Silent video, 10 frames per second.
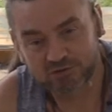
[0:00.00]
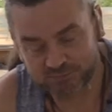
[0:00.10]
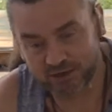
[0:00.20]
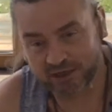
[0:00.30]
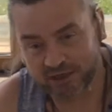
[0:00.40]
The
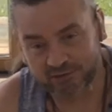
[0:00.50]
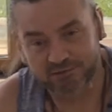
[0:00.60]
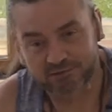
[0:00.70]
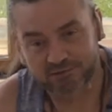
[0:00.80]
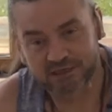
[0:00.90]

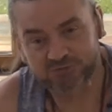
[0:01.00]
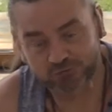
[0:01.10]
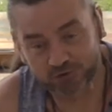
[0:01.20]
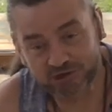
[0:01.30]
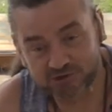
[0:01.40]
spine
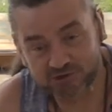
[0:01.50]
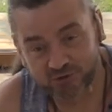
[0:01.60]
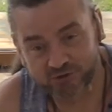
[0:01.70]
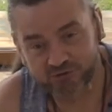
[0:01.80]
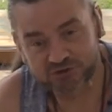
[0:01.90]
is free
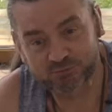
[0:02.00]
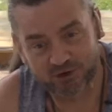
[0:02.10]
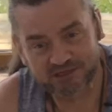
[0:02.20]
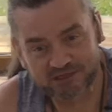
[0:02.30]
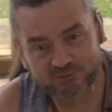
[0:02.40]
to move in
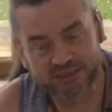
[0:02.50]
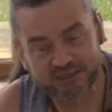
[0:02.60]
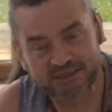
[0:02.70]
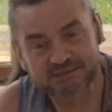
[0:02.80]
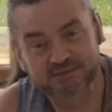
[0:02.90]
surprising
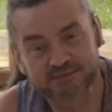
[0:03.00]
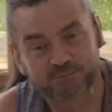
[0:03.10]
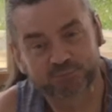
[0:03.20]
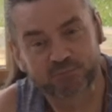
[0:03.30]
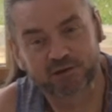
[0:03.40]
ways.
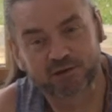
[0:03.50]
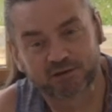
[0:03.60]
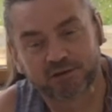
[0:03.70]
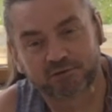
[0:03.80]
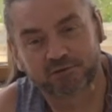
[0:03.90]

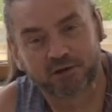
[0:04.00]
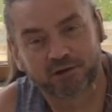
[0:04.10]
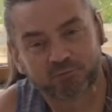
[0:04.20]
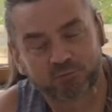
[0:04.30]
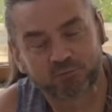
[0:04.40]

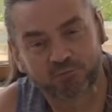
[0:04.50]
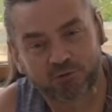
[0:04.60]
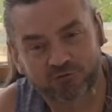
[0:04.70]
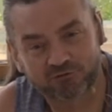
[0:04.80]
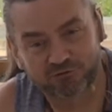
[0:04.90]

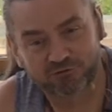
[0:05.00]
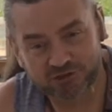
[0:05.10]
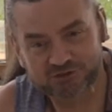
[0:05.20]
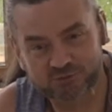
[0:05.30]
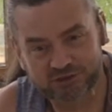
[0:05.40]
I'm very
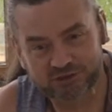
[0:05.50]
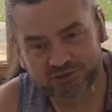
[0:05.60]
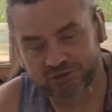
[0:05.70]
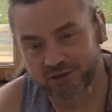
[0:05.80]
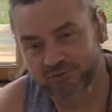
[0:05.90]
versed
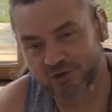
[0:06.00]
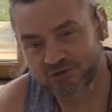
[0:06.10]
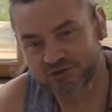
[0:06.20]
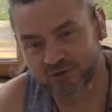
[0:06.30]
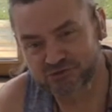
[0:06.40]
with
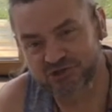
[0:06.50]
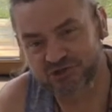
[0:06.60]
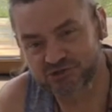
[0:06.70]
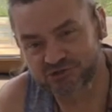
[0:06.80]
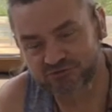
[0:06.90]
creating those
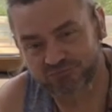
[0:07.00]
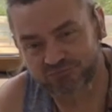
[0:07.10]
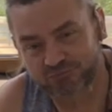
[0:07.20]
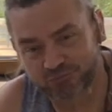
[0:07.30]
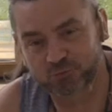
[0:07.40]
conditions
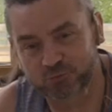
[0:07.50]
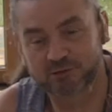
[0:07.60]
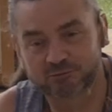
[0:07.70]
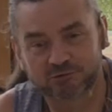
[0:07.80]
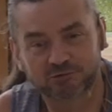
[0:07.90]
for
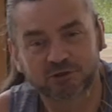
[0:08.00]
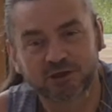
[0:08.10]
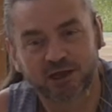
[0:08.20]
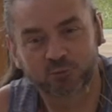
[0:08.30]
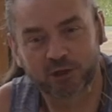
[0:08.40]
people.
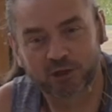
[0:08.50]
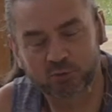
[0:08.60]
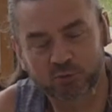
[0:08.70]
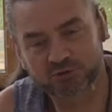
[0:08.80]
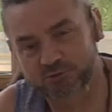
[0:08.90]
And when
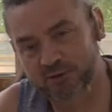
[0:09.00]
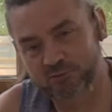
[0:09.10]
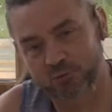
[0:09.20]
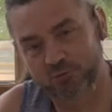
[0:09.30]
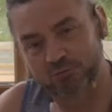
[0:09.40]
I work with
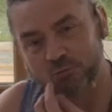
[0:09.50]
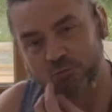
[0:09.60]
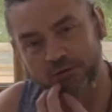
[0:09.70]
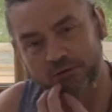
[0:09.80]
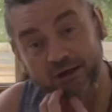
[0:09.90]
people
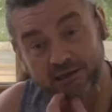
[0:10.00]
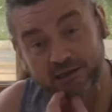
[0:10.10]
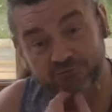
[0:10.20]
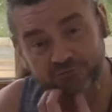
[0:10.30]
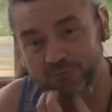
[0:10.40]

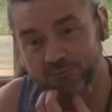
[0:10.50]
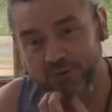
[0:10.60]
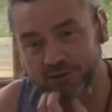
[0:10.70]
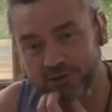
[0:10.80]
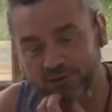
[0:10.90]
live,
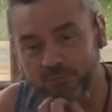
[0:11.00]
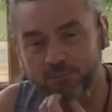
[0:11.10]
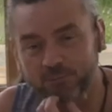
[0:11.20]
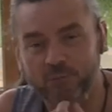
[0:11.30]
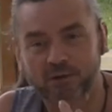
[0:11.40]

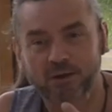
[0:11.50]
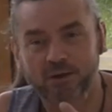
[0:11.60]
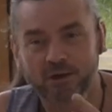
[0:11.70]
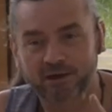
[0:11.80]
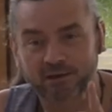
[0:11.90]

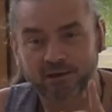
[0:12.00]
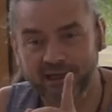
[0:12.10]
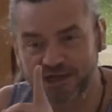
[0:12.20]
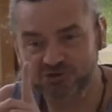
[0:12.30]
I can